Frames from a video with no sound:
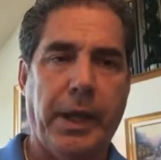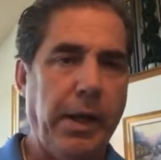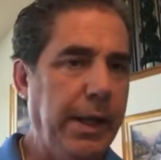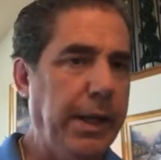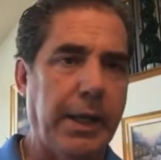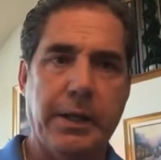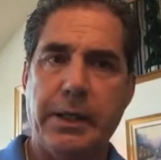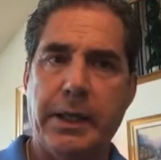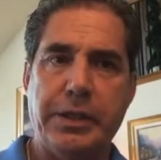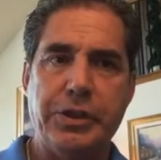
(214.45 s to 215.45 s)
Now, again,
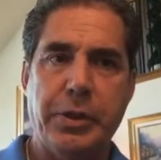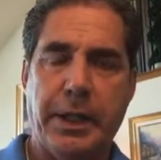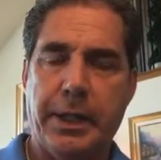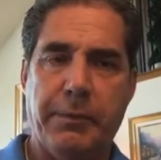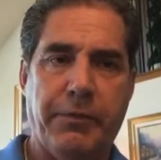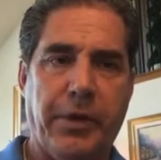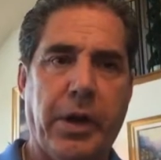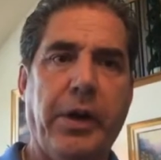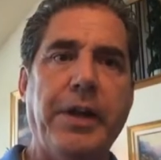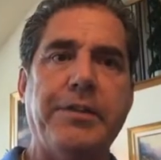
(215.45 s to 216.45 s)
it
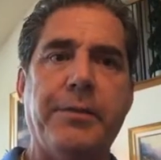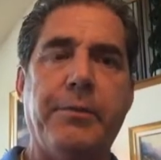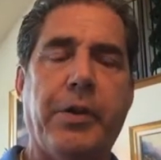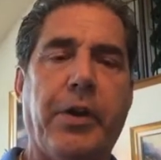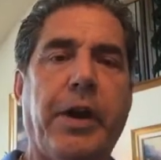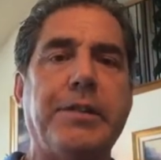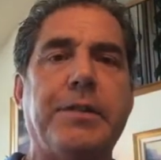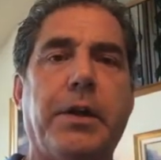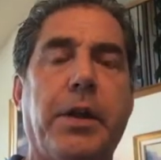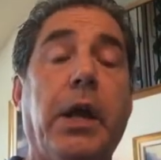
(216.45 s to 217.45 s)
varies. It varies
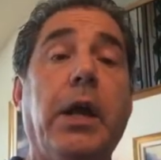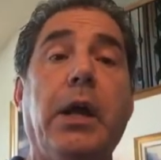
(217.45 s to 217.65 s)
on